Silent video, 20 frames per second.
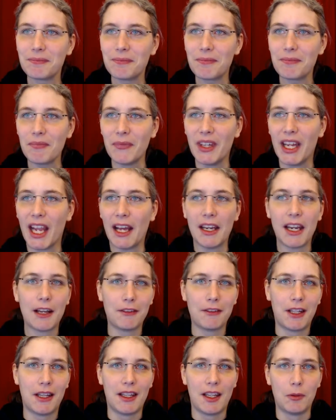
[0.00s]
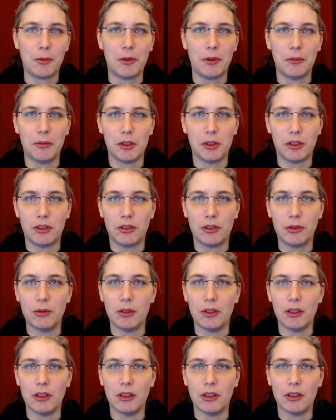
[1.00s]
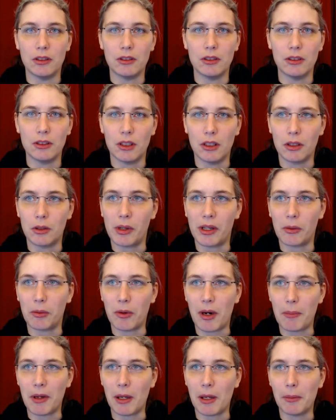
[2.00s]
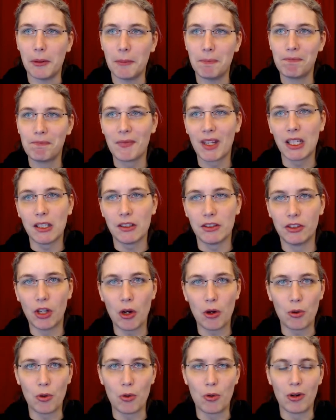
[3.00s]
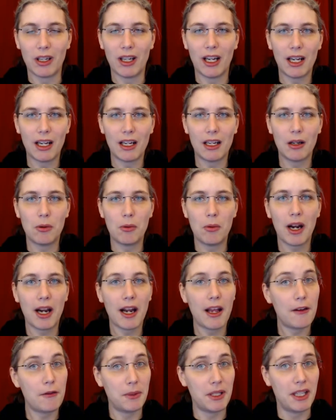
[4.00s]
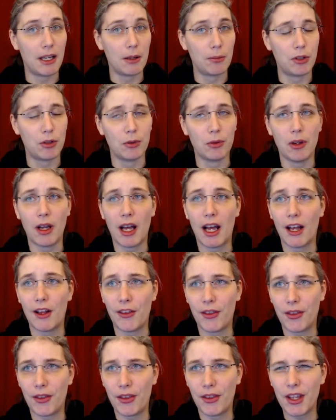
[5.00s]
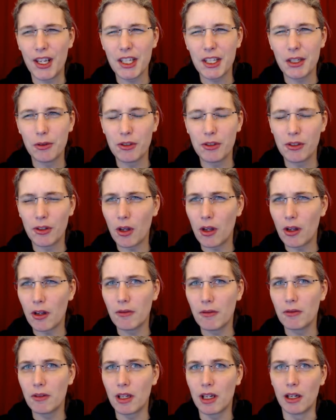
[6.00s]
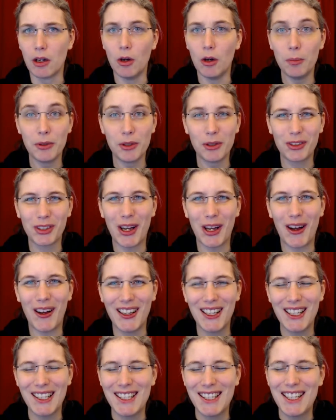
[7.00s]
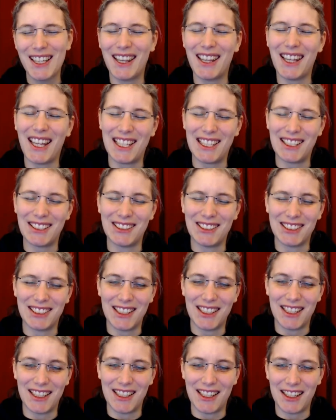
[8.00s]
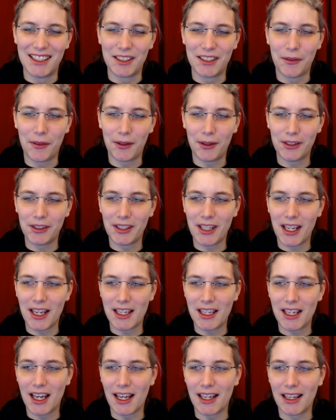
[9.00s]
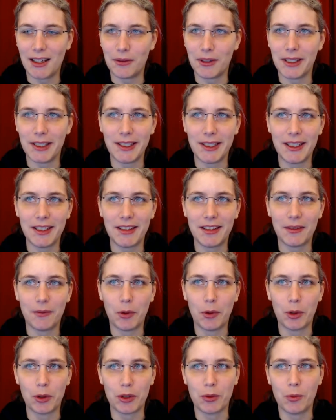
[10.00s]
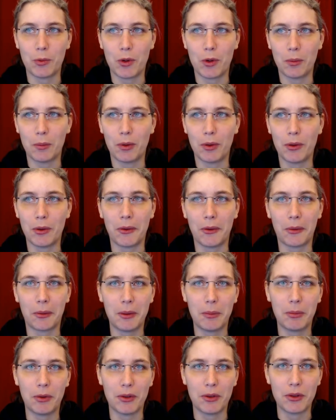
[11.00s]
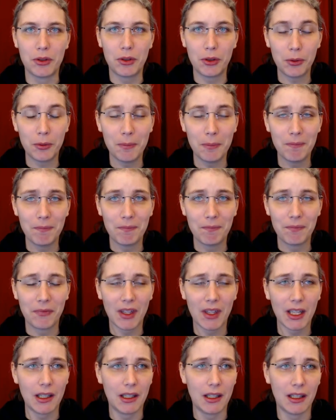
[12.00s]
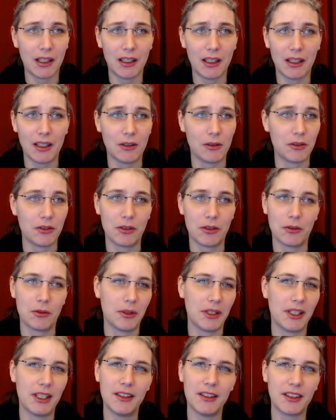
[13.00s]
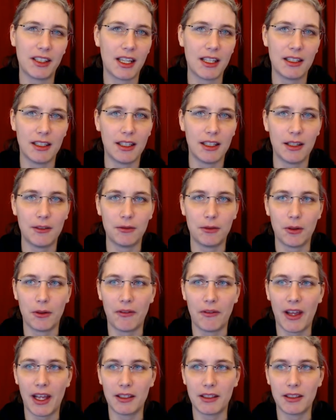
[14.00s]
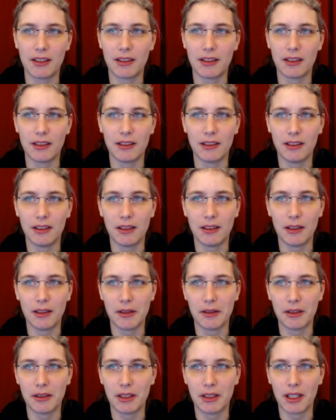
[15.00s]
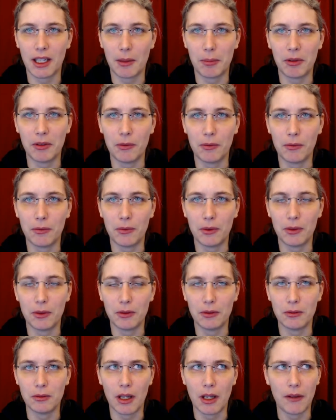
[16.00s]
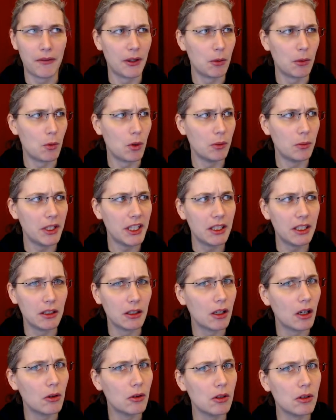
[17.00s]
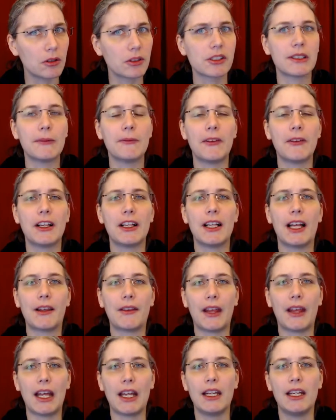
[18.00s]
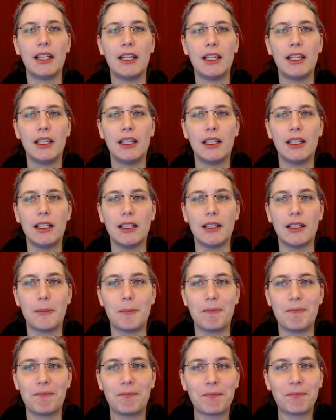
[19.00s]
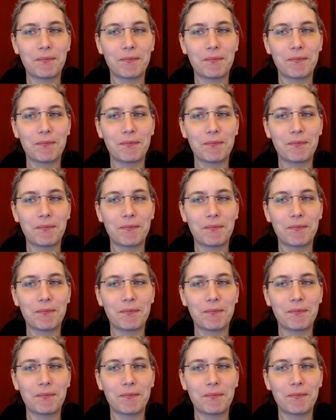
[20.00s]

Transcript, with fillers: yeah, and after that we will do a, a quick wrap up. So uh, what I've been up to, I think you saw. I hope you saw that on uh, this Thursday I released version 1.3.2 uh, and also a release candidate for that uh, a couple of, uh, I think, one week ago or something like that. Um,